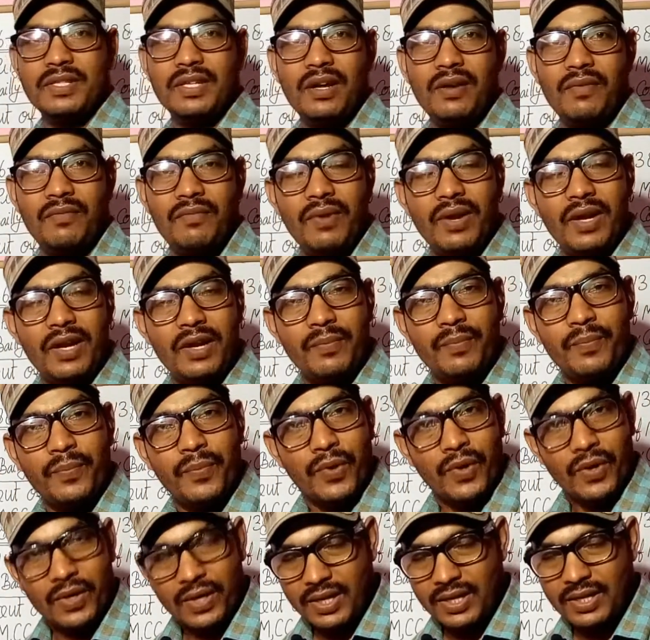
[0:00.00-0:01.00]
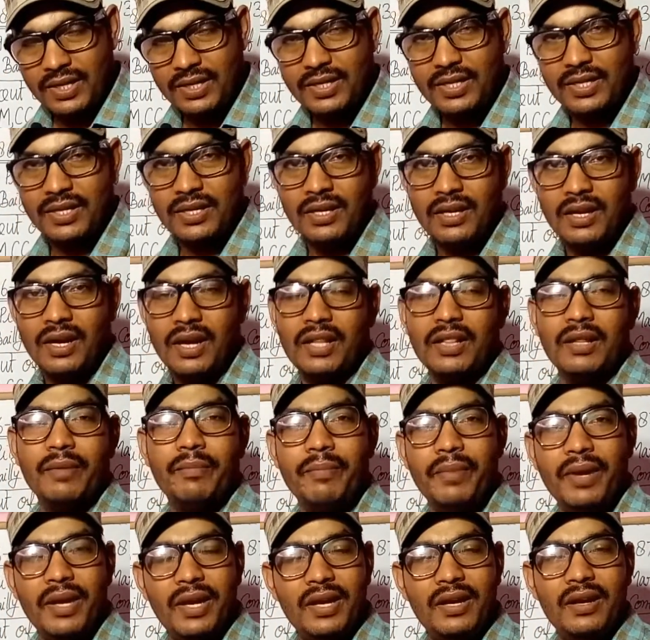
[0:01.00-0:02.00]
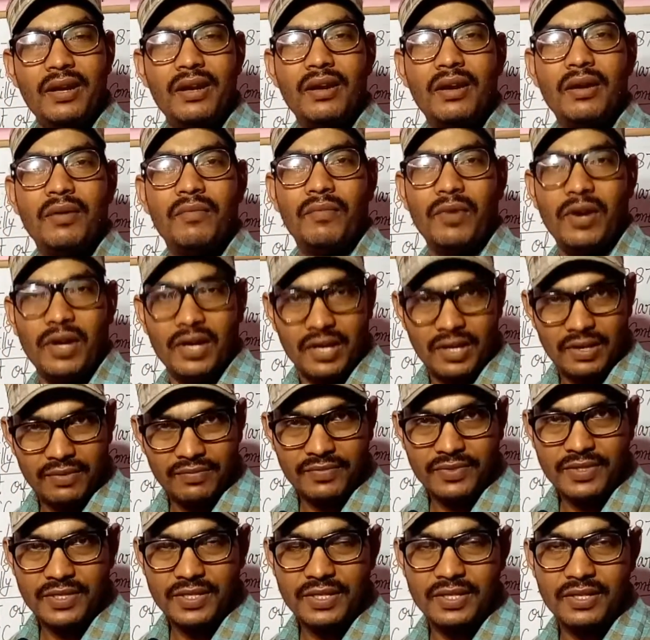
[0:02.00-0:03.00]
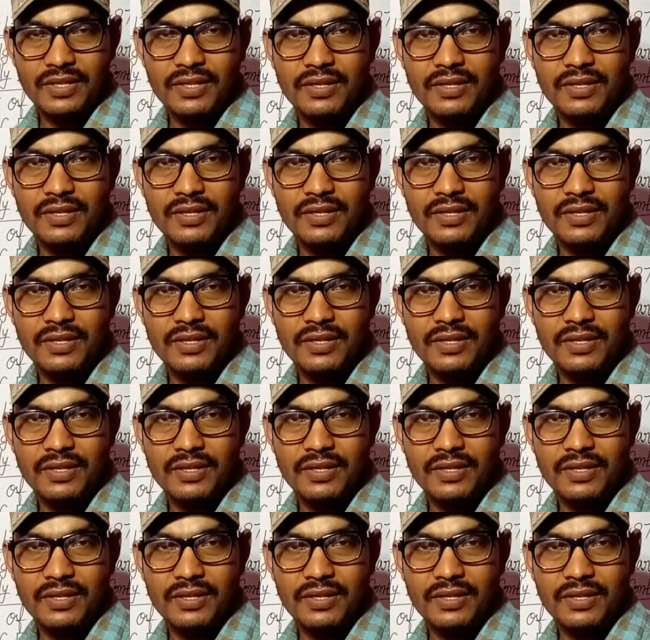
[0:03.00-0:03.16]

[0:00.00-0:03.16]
are very important and the main pilgrims.